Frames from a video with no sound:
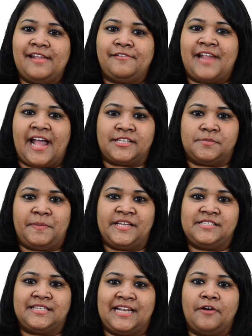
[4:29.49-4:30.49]
and
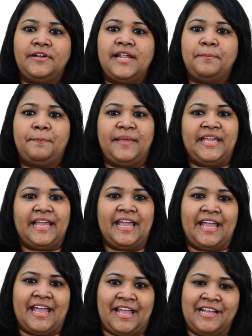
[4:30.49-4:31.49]
Rackspace Cloud, and
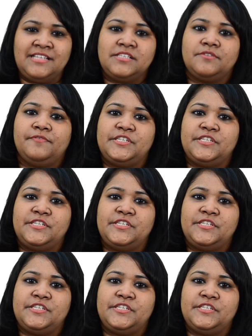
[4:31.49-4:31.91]
PaaS,